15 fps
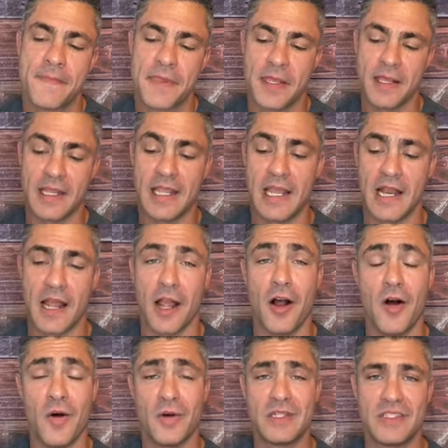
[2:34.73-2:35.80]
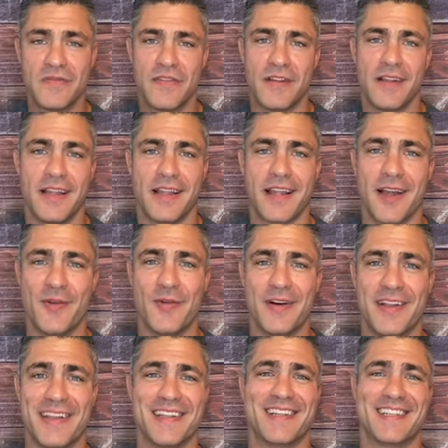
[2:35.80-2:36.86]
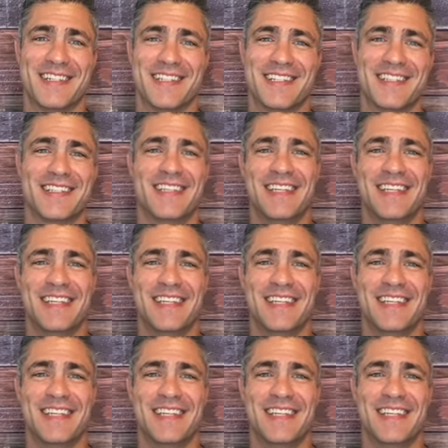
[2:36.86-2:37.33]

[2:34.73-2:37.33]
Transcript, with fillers: Again, I always feel like I wanna just